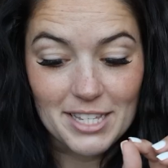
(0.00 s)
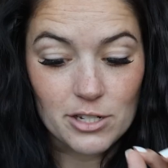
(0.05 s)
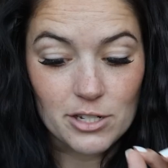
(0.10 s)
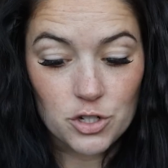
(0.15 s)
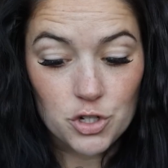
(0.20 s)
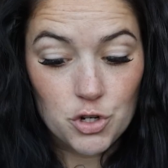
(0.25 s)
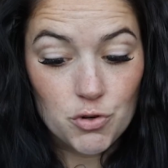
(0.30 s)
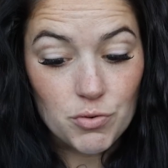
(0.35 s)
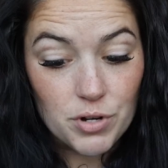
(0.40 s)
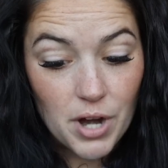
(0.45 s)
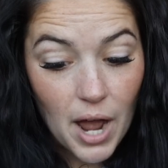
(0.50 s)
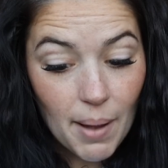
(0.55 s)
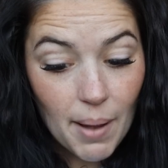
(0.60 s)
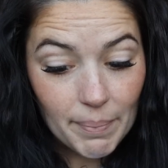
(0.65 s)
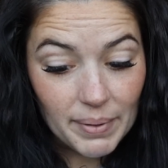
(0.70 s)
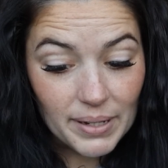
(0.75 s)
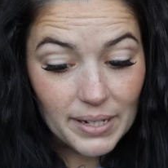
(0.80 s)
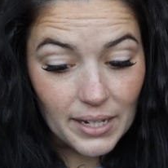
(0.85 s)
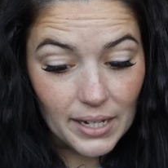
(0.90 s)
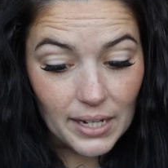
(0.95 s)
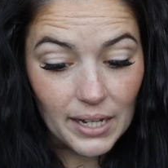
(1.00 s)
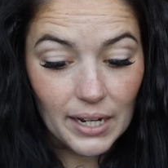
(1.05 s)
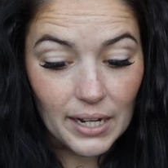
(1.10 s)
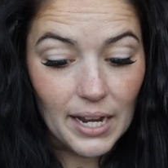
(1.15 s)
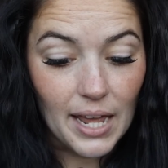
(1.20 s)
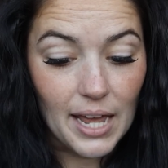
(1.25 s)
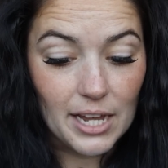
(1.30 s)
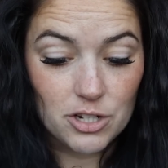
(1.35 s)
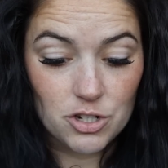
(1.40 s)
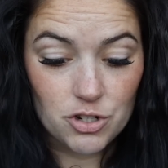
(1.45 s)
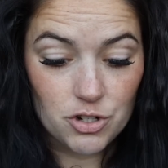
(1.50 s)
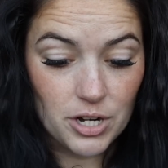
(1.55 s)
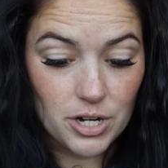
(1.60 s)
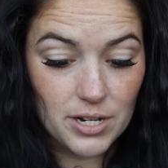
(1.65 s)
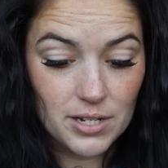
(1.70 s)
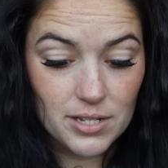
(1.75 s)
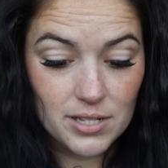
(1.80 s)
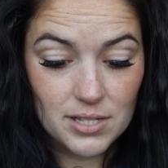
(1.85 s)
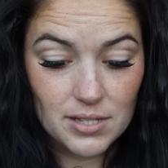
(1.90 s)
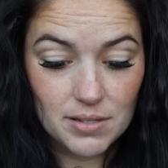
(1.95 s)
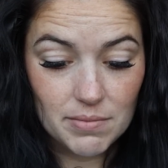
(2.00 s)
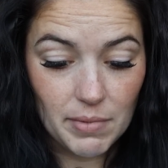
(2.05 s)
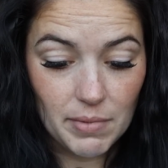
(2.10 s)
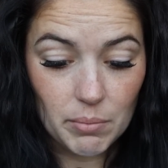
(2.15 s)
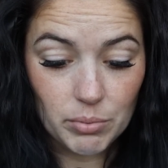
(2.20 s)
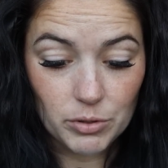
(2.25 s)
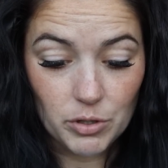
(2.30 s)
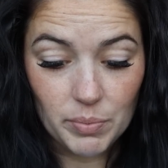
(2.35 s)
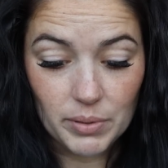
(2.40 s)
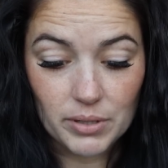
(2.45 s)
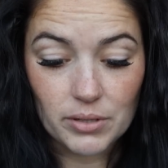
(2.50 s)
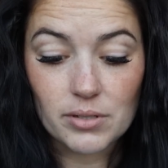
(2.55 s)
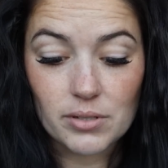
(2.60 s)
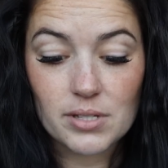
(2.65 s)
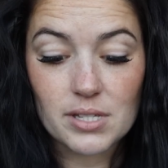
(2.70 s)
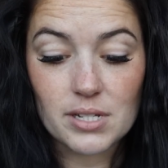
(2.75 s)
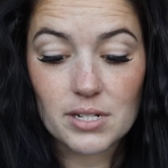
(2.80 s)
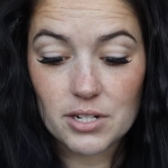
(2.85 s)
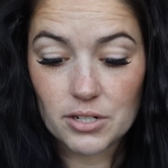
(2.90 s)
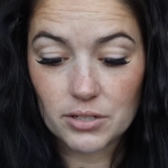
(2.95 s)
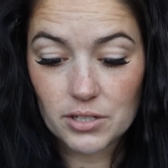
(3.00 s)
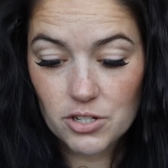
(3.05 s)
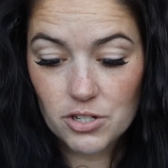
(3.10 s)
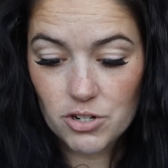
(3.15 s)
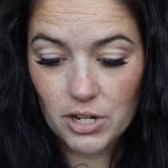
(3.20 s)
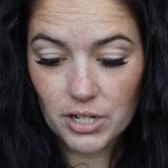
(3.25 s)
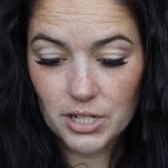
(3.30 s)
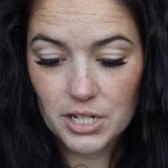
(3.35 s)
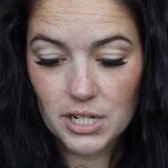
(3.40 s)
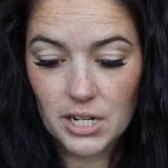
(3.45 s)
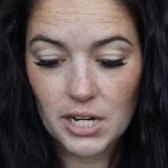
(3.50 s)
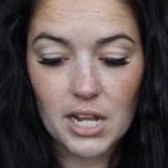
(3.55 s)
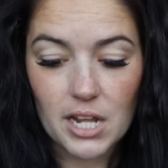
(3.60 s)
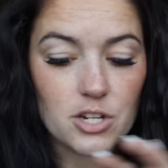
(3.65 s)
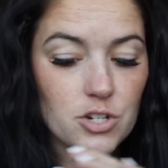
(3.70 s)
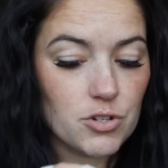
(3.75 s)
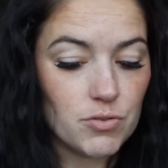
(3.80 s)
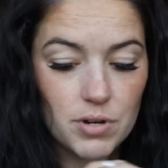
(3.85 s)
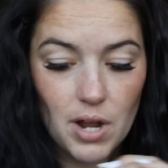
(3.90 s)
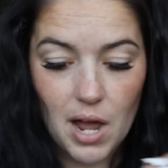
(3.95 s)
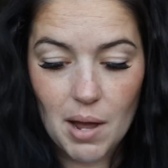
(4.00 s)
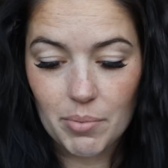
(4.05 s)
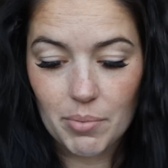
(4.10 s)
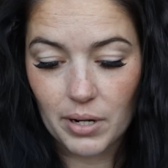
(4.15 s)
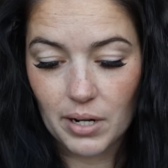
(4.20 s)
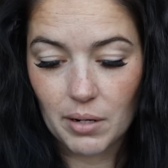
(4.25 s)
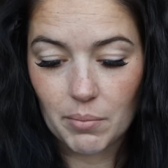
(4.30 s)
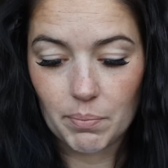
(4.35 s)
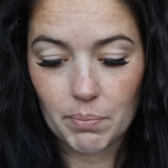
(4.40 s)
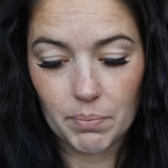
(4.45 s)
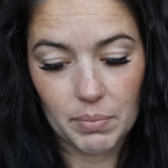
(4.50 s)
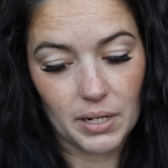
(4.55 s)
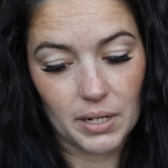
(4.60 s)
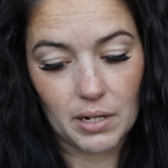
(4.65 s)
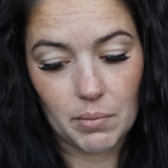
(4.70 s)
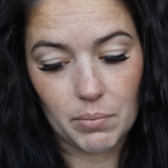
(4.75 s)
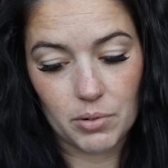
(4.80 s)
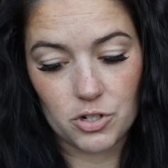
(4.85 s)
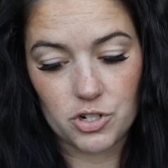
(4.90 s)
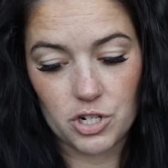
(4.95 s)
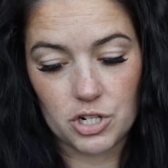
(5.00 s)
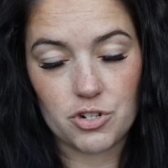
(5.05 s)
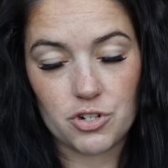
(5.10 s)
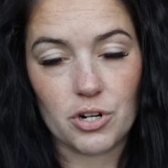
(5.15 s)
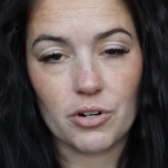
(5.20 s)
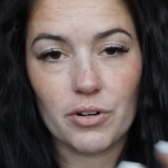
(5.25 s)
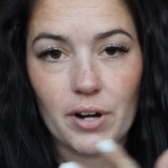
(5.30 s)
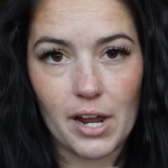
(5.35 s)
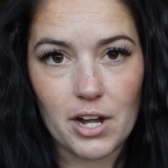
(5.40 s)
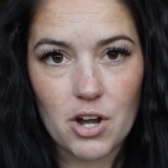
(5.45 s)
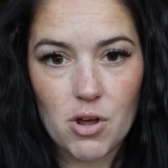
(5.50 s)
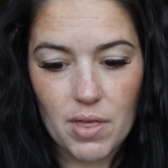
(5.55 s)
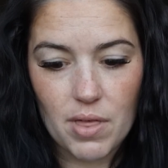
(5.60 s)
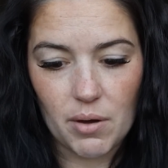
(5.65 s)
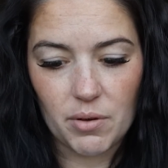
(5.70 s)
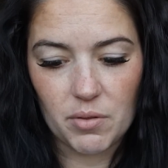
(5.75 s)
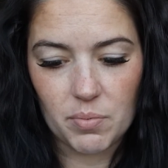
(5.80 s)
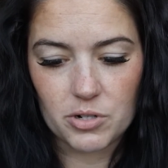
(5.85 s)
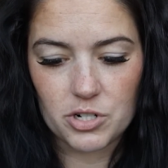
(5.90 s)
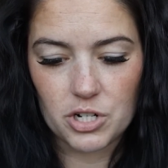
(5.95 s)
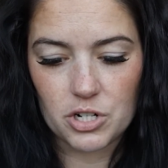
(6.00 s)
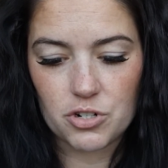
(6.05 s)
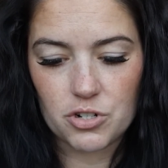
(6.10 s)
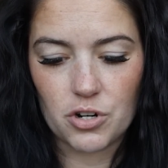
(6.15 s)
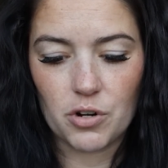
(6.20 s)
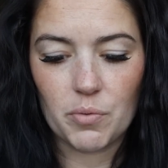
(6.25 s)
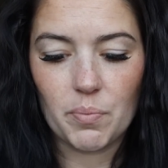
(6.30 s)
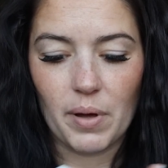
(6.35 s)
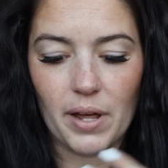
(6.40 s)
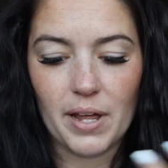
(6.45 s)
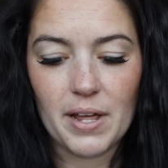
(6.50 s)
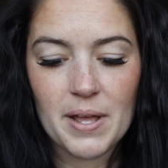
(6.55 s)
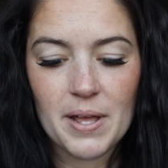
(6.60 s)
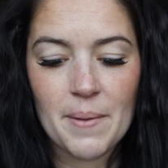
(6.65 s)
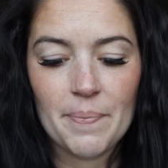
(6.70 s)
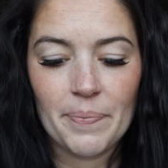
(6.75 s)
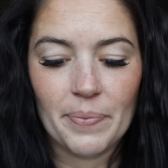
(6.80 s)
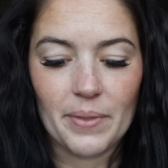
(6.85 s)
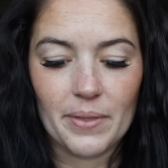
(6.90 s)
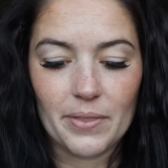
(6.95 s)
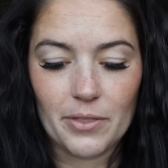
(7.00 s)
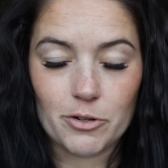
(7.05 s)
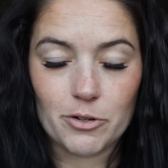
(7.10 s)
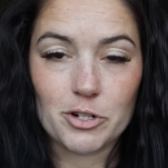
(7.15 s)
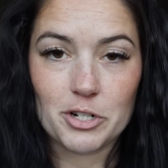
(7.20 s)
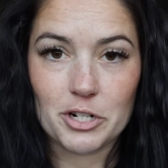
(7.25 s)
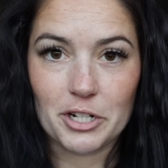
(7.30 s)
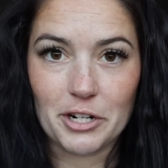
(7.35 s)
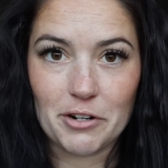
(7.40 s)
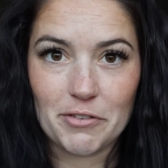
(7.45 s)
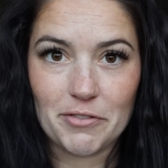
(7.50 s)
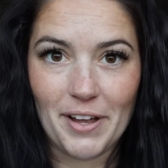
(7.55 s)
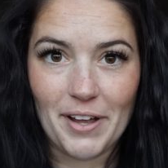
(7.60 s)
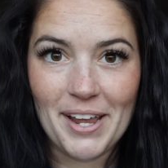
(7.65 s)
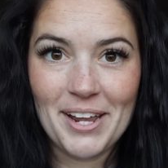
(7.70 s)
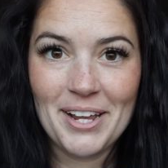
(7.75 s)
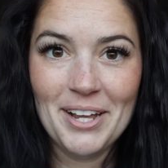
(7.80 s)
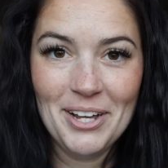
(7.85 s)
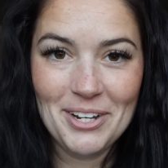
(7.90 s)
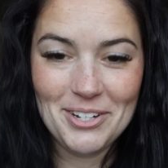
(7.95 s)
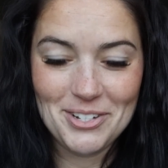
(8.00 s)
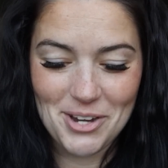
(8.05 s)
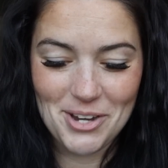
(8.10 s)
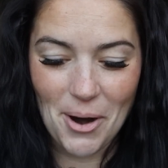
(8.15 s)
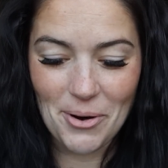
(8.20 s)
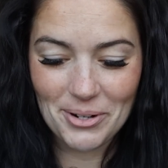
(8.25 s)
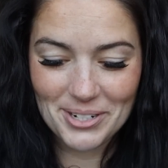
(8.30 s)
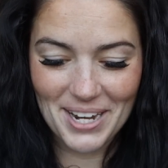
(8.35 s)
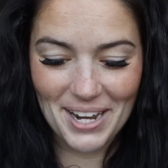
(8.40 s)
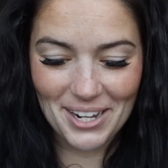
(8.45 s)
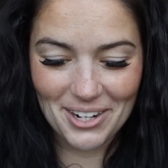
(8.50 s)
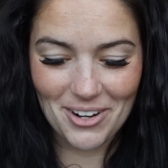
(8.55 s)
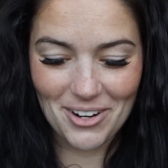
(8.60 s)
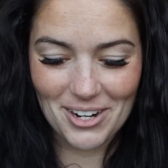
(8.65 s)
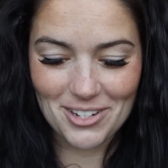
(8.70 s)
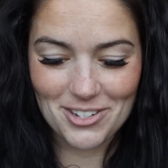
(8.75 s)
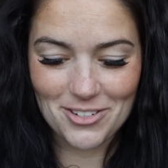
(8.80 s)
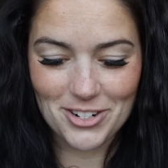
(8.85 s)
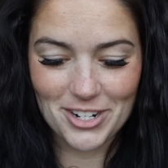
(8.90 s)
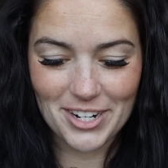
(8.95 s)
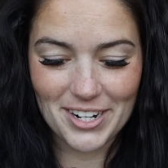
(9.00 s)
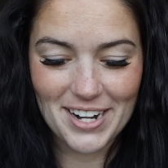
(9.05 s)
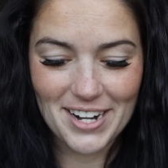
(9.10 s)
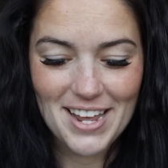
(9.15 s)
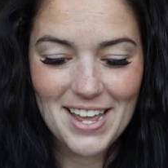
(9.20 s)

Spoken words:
says do not begin estrace, my blue pills, until instructed, and do not begin progesterone. I know that with progesterone, but they're just clarifying, don't take your estrogen.